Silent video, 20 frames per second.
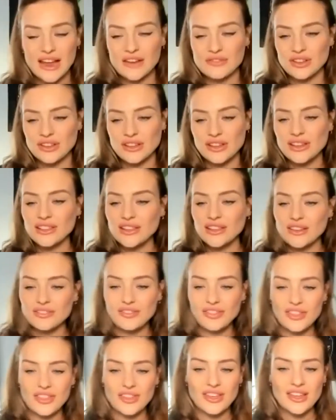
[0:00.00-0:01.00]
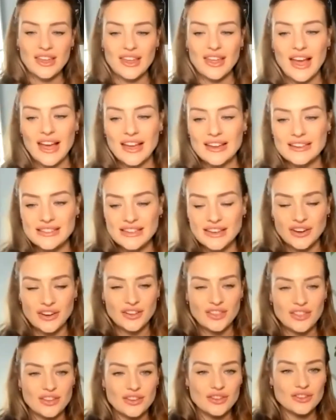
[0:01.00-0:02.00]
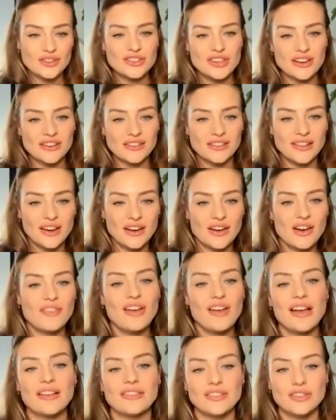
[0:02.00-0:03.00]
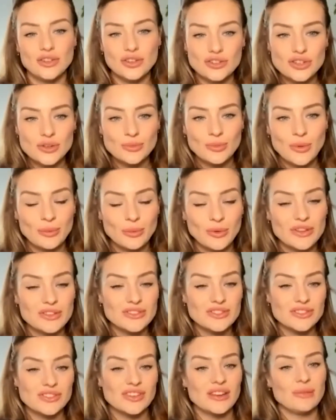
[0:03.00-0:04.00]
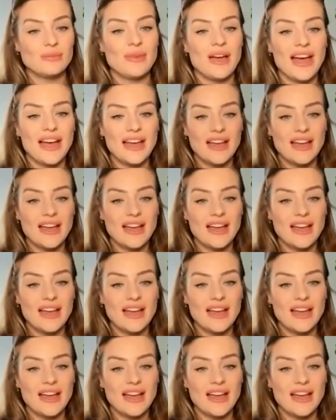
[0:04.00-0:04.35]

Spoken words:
I really love the idea that you shared there of having YouTube on one screen